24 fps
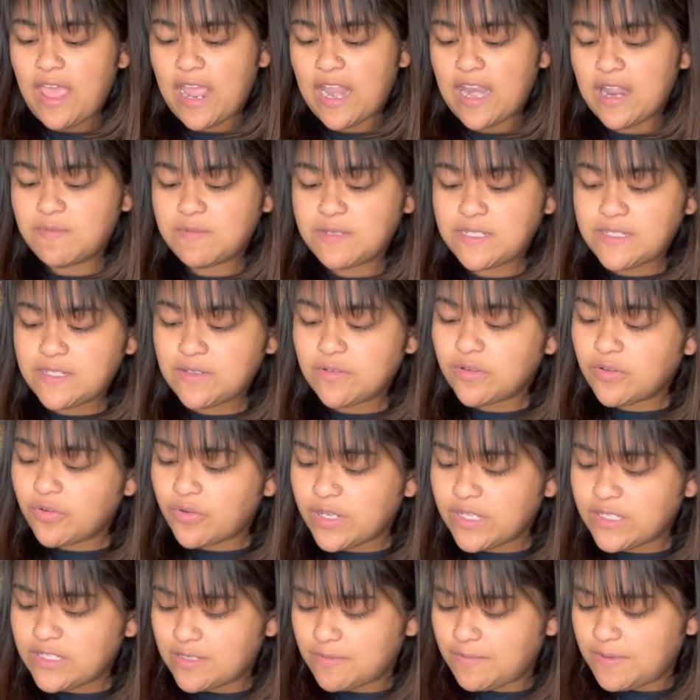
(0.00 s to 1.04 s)
And I'm still
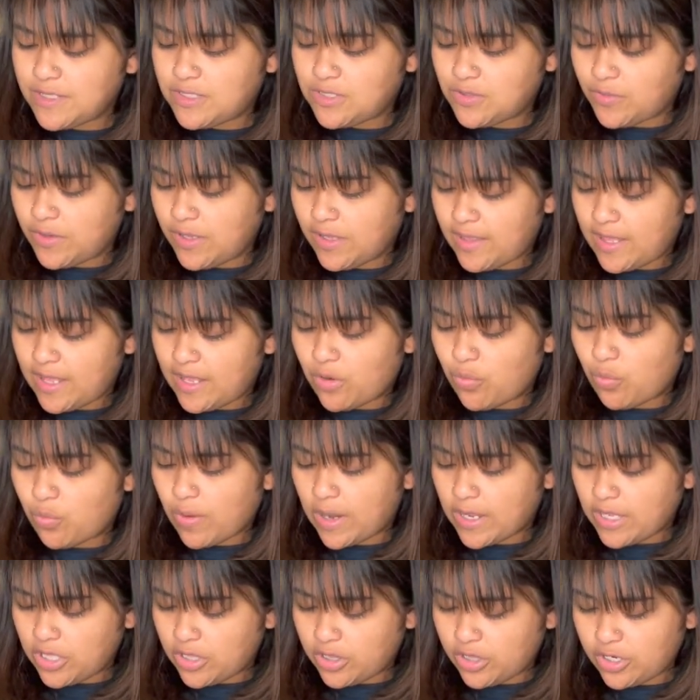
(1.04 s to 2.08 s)
going to be doing like
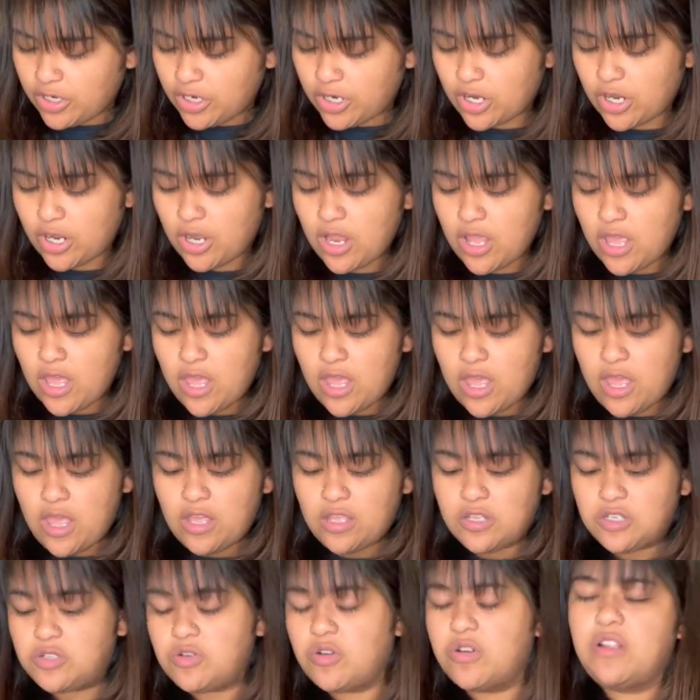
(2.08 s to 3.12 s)
regular
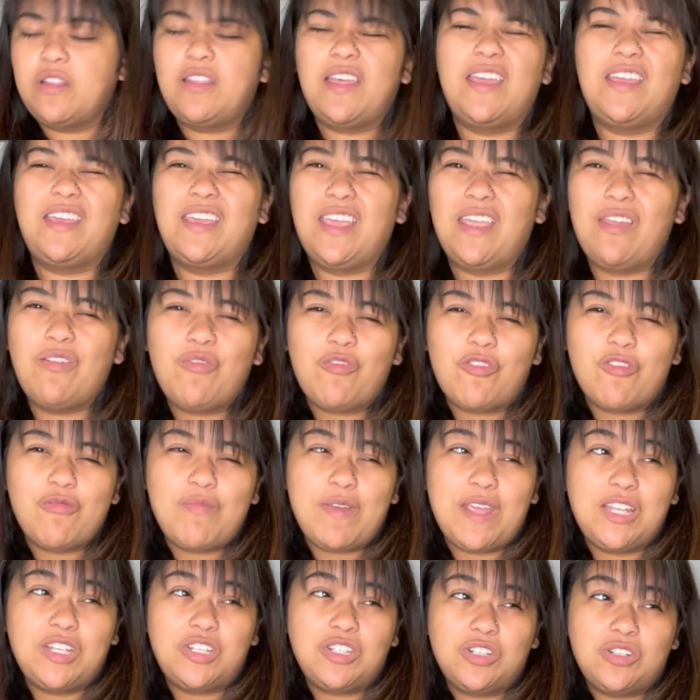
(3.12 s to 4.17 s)
sort of like
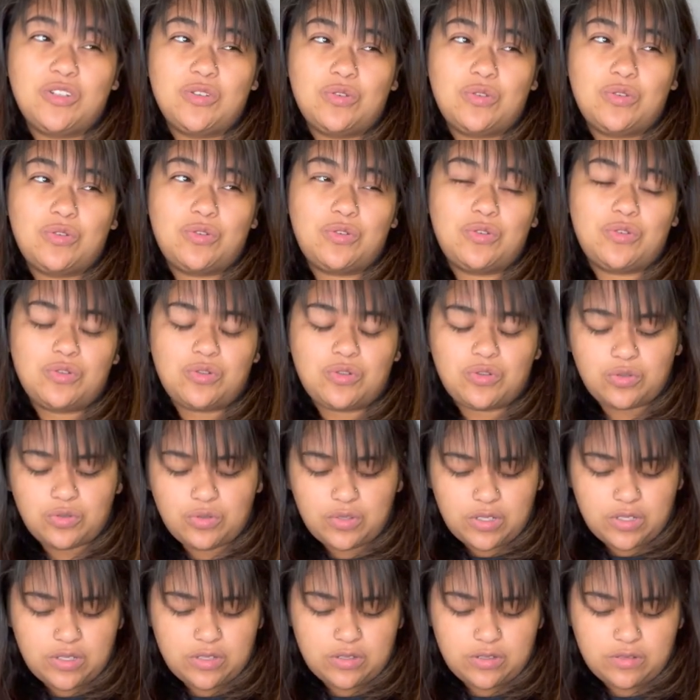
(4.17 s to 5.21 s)

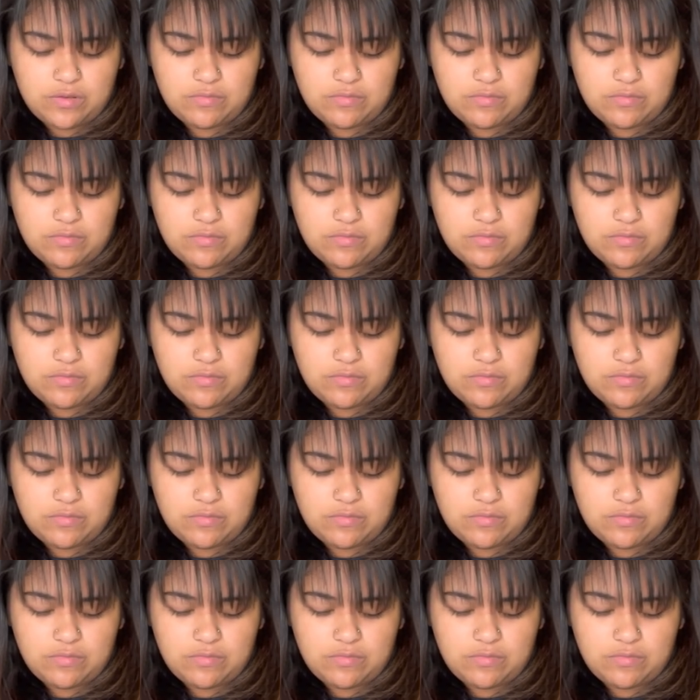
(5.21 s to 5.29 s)
informational